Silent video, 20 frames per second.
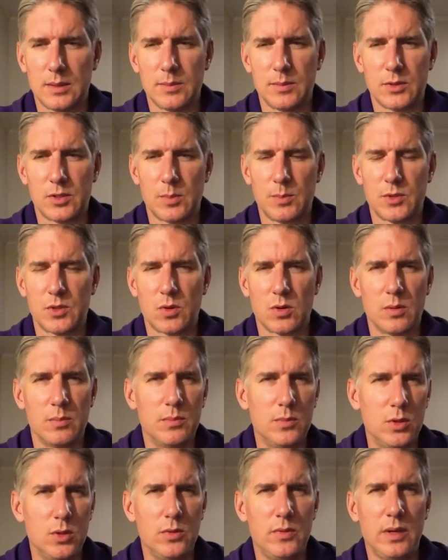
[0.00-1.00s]
some sort of
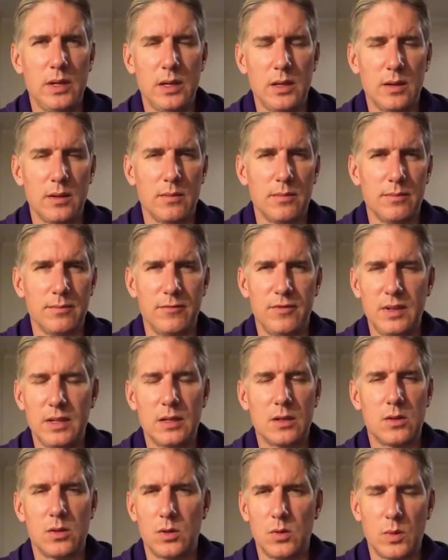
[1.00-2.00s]
moving
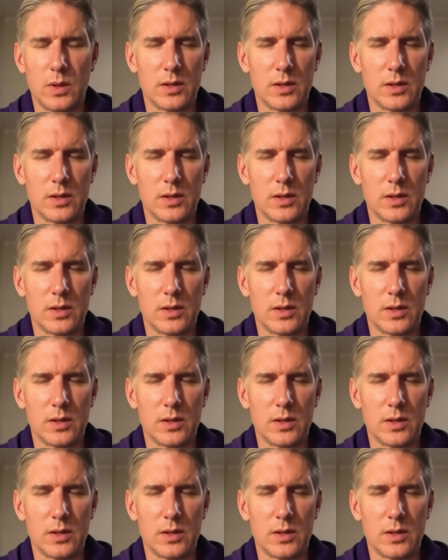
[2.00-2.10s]
vehicle,